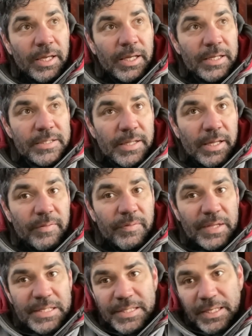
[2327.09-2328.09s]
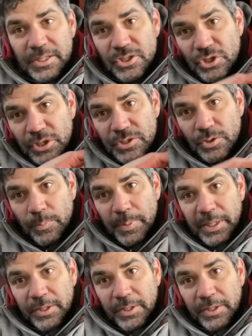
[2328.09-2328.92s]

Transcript: is that this thing is just too big.